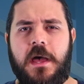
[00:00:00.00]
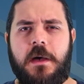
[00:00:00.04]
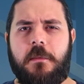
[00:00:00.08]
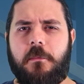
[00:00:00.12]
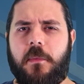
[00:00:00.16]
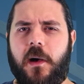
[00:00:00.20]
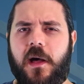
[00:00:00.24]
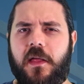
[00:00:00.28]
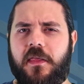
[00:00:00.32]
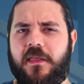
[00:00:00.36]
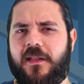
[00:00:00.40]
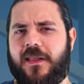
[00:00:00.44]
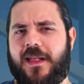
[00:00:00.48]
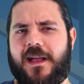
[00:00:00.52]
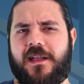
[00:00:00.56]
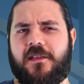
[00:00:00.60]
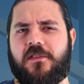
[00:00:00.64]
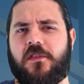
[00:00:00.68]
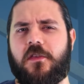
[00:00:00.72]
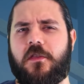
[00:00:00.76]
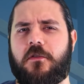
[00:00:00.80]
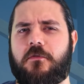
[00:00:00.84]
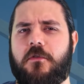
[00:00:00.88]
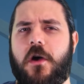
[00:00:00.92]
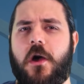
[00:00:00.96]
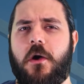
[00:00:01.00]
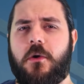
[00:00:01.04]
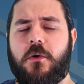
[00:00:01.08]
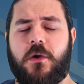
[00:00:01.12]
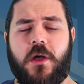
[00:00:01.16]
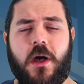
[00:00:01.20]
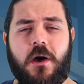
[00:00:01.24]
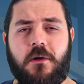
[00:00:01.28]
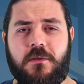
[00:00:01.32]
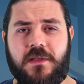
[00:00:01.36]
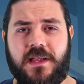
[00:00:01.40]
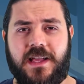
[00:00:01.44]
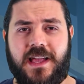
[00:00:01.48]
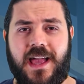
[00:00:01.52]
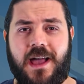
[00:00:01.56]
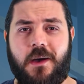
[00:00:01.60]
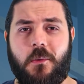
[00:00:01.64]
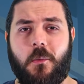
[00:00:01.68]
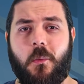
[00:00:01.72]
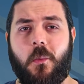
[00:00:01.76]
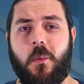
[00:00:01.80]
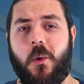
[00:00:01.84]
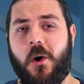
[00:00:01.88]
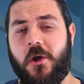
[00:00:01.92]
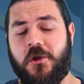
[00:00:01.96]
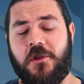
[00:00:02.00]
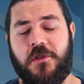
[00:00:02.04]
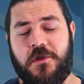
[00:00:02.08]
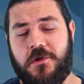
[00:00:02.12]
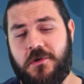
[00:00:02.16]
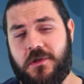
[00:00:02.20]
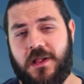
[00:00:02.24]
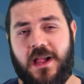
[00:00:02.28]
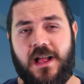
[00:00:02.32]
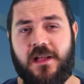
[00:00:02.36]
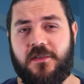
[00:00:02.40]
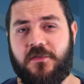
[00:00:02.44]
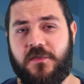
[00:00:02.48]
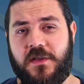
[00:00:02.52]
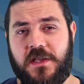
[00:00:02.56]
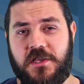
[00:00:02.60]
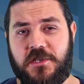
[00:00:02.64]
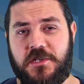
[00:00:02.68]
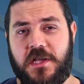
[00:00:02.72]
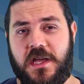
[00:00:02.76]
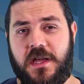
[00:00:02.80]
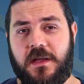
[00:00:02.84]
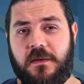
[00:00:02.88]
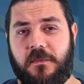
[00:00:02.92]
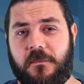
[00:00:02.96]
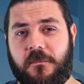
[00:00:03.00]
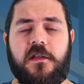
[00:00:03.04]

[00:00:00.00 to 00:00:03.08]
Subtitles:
but the likes of the rogue only get one new class feature.